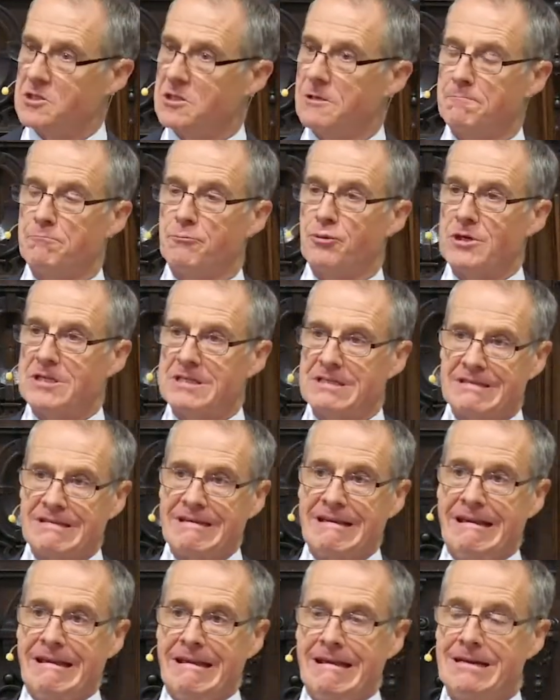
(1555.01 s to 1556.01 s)
that
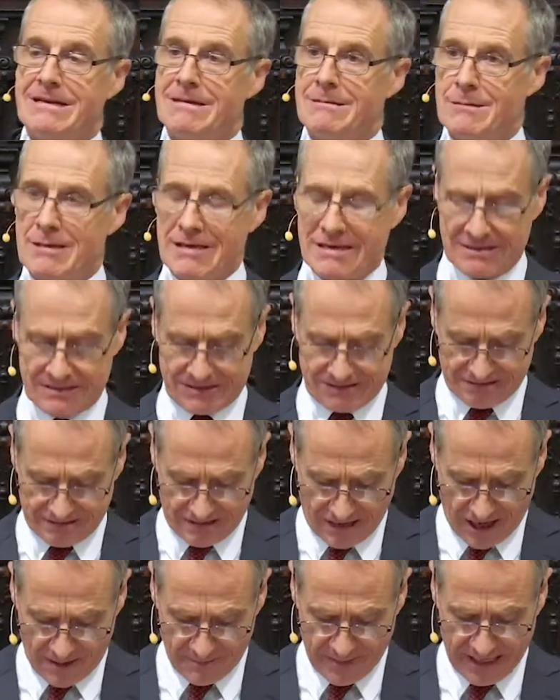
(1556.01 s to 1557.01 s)
precede this
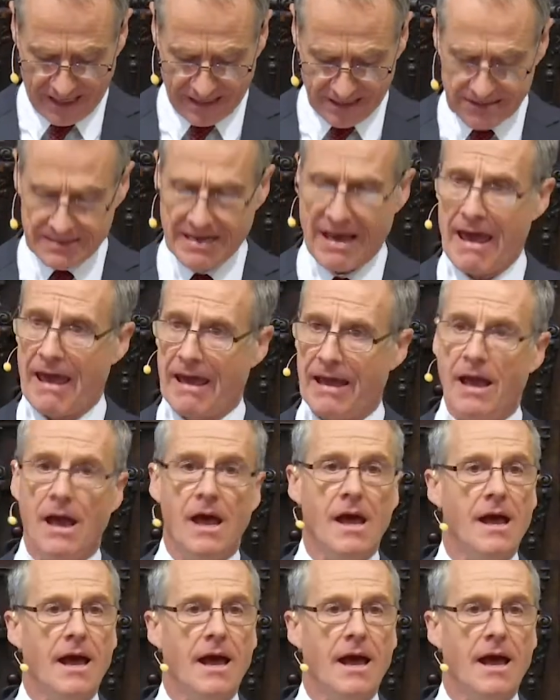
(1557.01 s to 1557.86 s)
coming day.